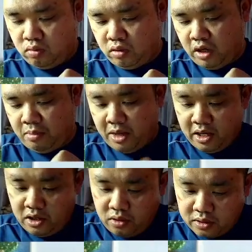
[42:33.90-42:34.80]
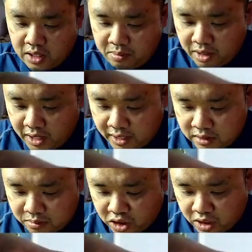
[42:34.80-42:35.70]
What I might do is I might add
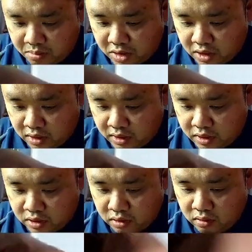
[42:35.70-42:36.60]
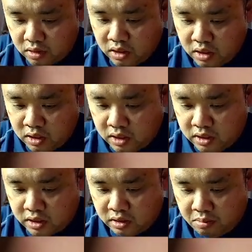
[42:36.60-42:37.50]
some gems to this too,
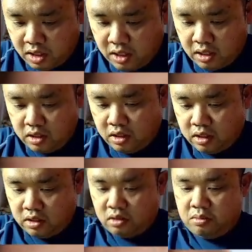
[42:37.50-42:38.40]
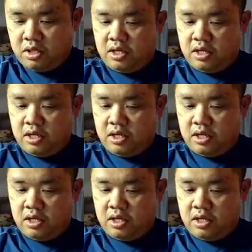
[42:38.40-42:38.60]
just to make it look a little bit